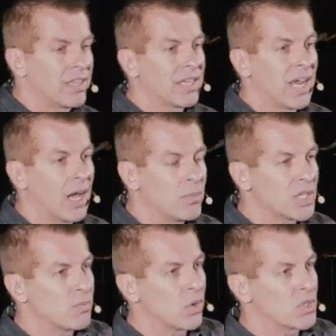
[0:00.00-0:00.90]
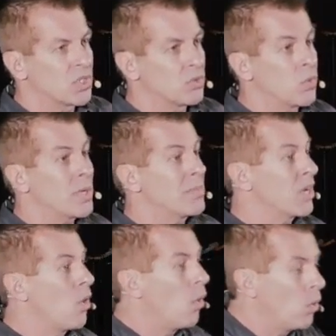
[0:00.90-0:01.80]
then how much more should we be
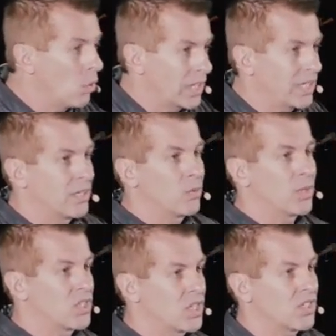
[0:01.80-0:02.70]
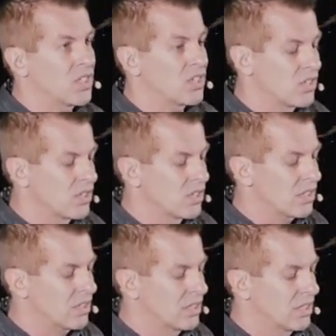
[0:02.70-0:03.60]
holy with Jesus?
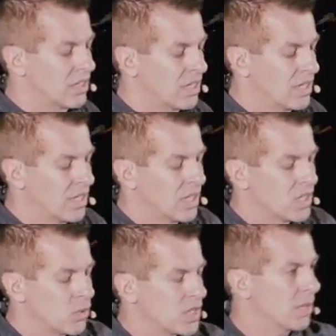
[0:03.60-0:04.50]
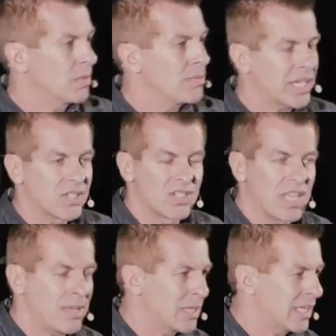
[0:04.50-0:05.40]
So when someone makes a
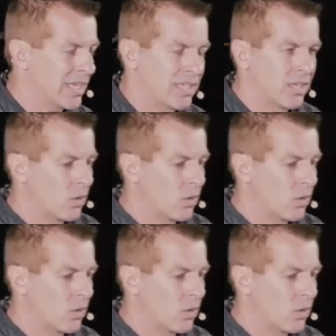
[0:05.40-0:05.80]
statement like, you